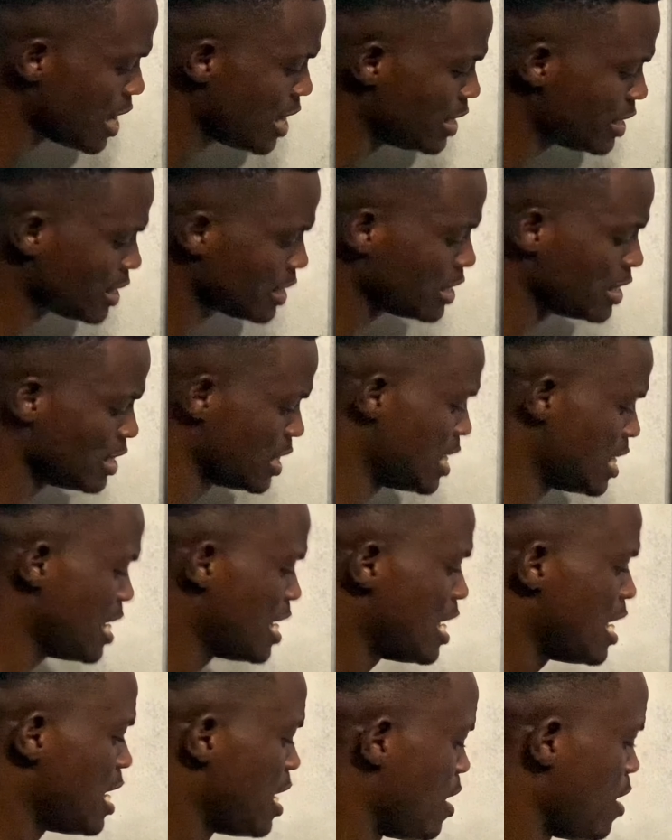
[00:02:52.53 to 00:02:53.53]
18,
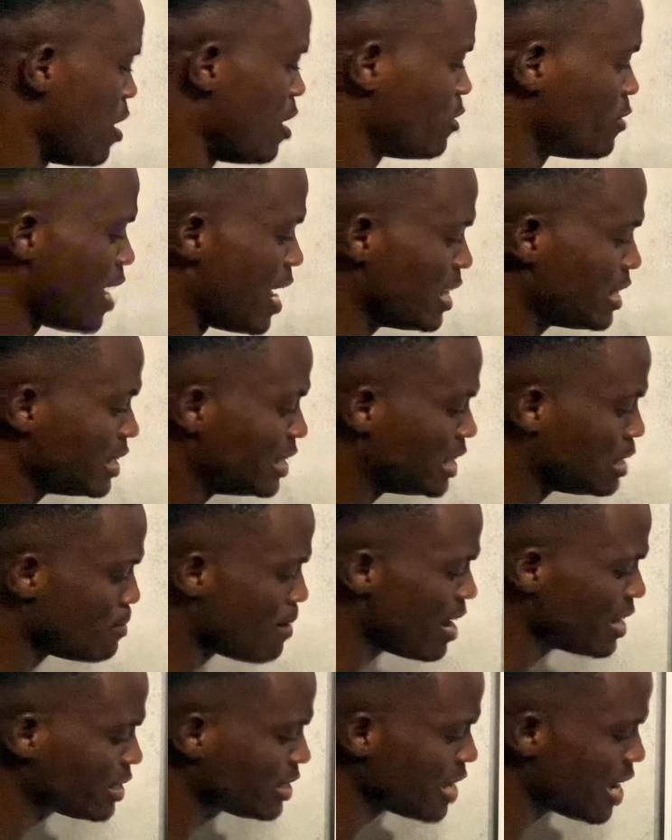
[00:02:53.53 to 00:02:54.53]
right? The
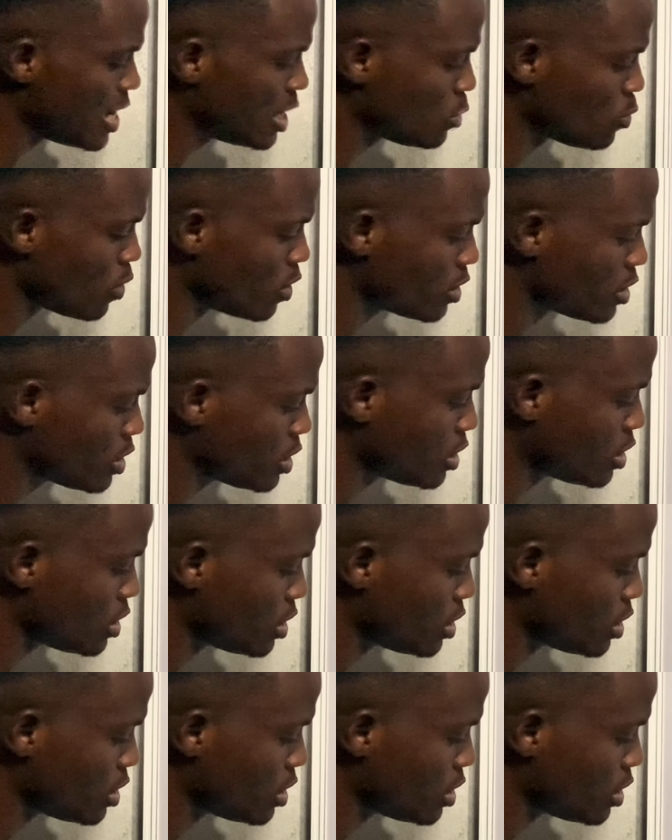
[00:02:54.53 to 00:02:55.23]
mass here is what?